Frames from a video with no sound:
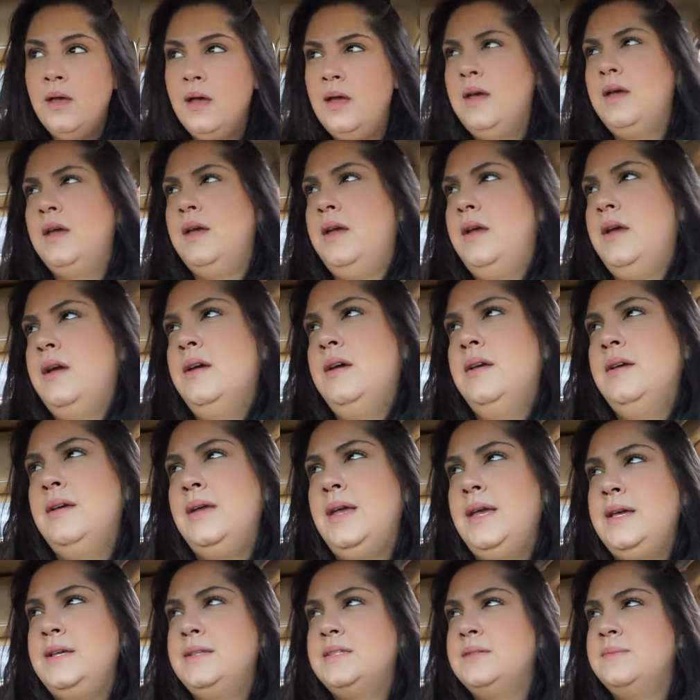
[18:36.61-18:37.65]
I
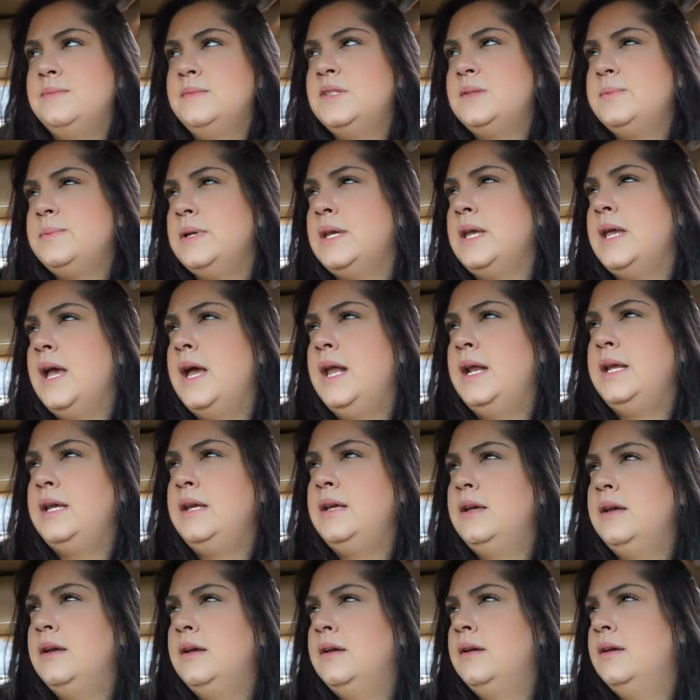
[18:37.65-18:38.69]
ate some
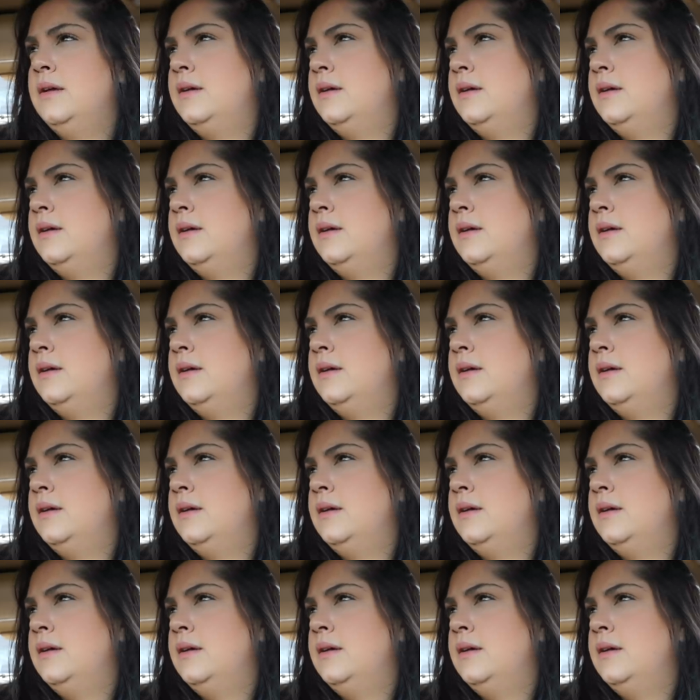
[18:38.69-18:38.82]
spaghetti.